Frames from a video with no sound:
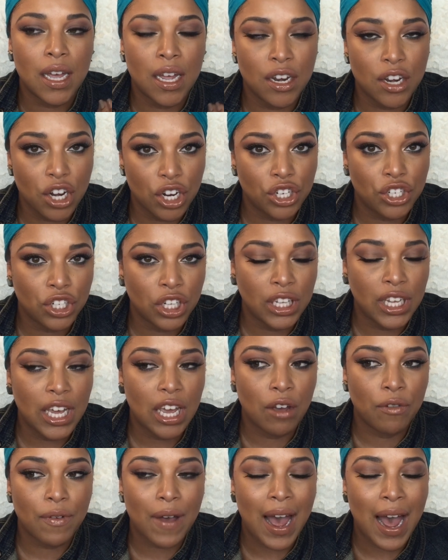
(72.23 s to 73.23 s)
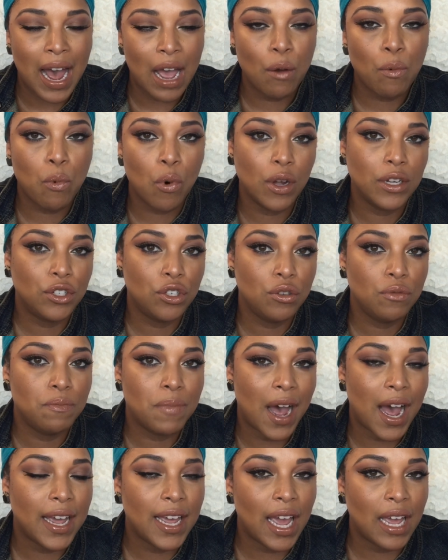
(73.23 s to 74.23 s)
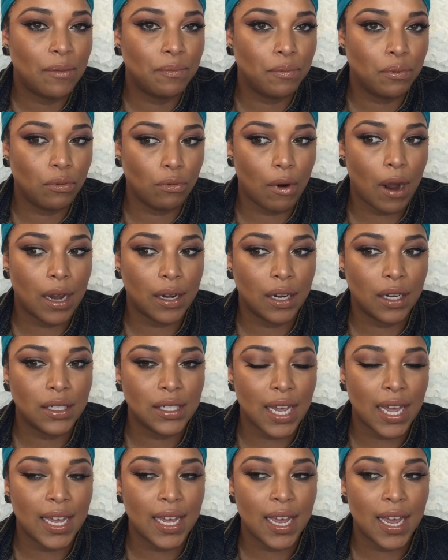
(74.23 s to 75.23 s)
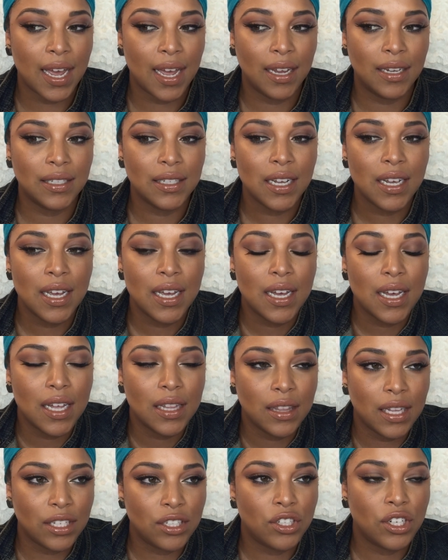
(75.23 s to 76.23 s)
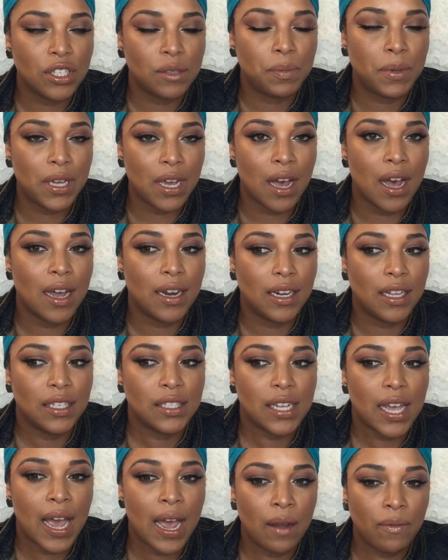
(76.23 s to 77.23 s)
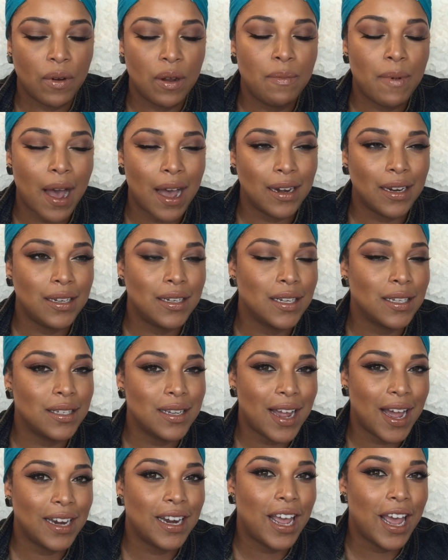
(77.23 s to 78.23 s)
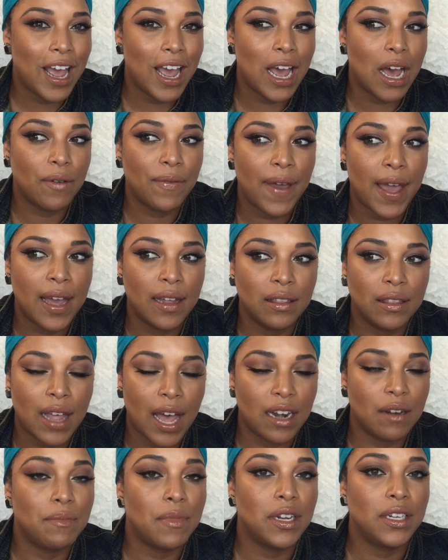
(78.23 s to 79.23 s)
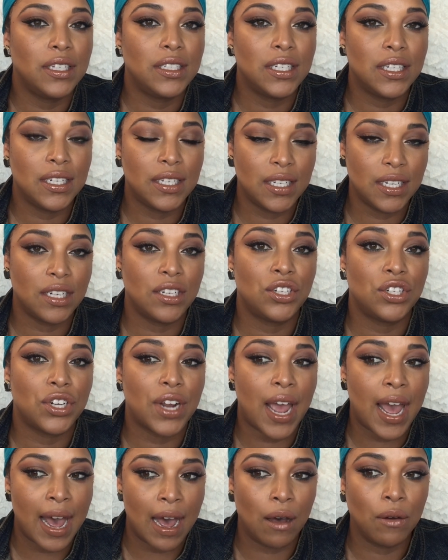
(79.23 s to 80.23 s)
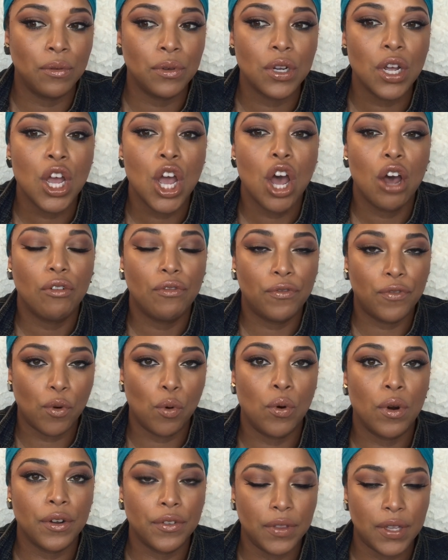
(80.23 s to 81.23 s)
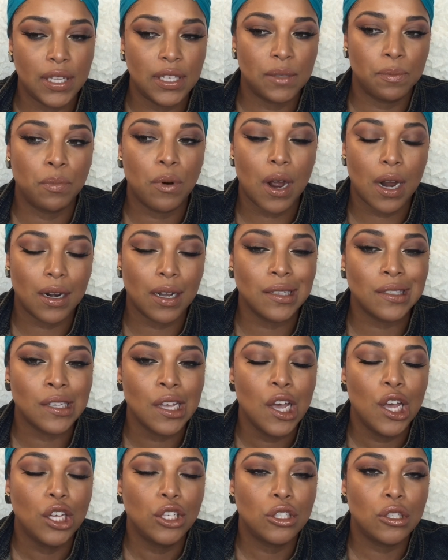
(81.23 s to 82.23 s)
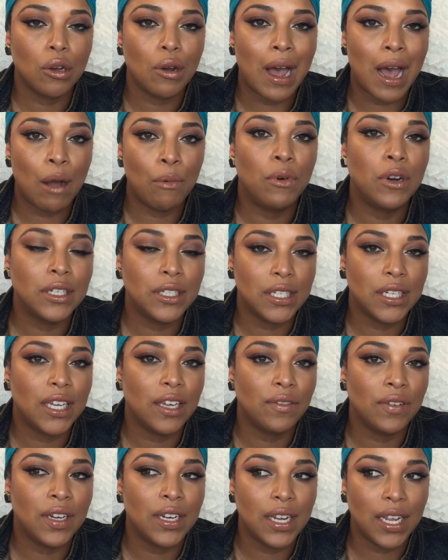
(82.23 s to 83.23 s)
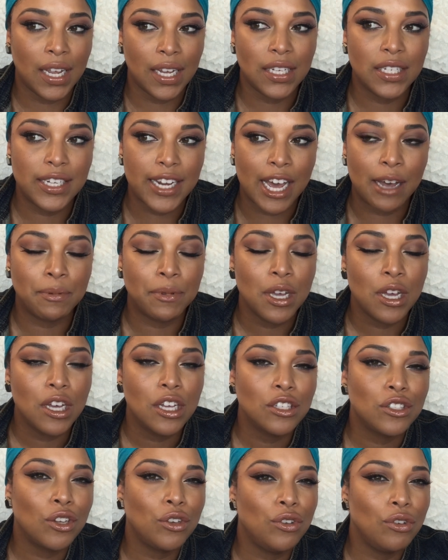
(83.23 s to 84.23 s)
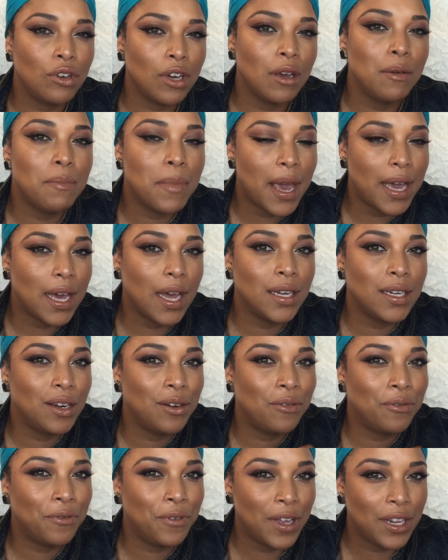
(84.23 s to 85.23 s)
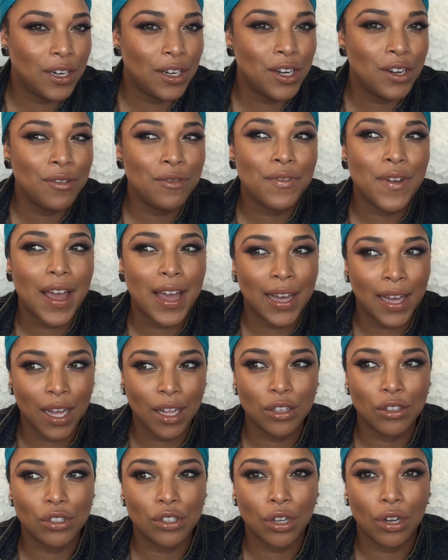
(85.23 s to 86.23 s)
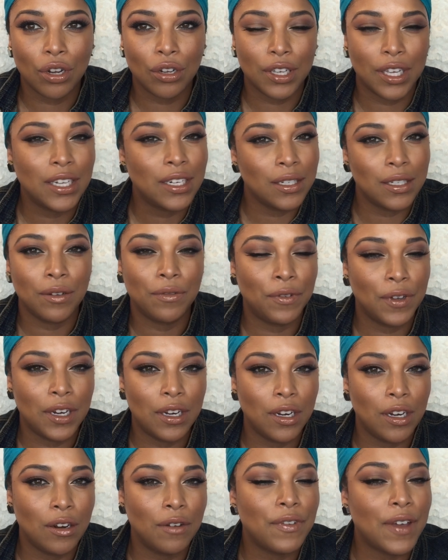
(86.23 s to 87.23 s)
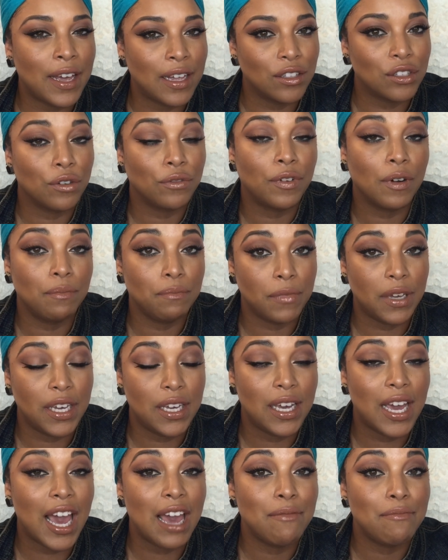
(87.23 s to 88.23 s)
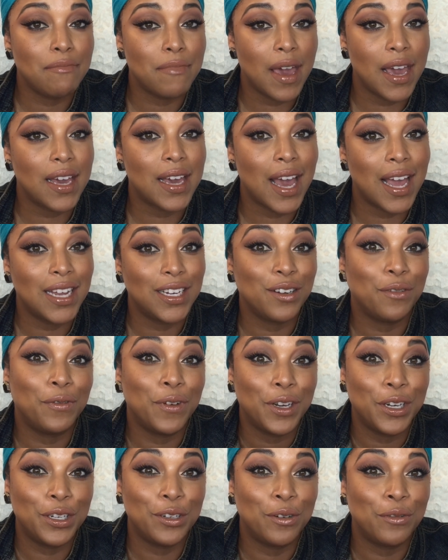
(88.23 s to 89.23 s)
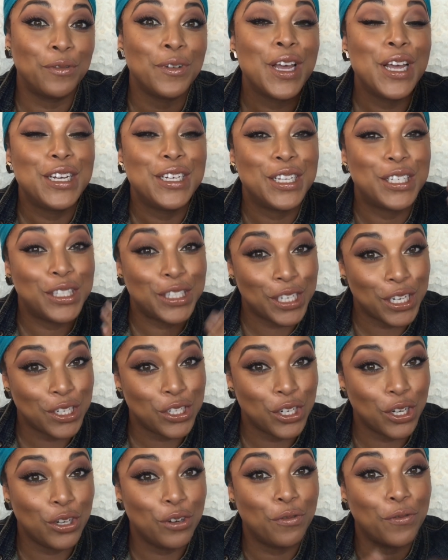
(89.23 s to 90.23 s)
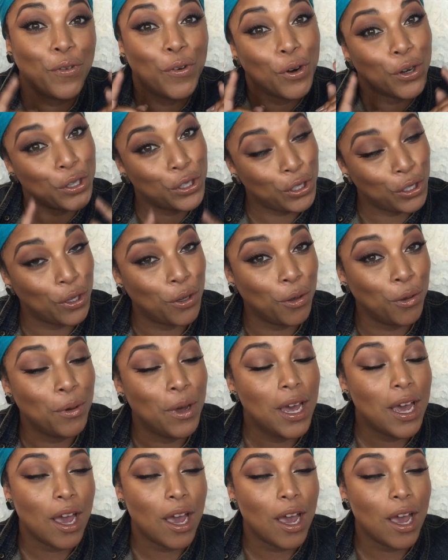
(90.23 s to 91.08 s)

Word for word: initially if I want to buy a product and let's just be honest, everybody does not have a lot of money to dish out for these products. So I wanted to give an in-depth so you can make a definitive answer, get a definitive answer from me and make a definitive decision for you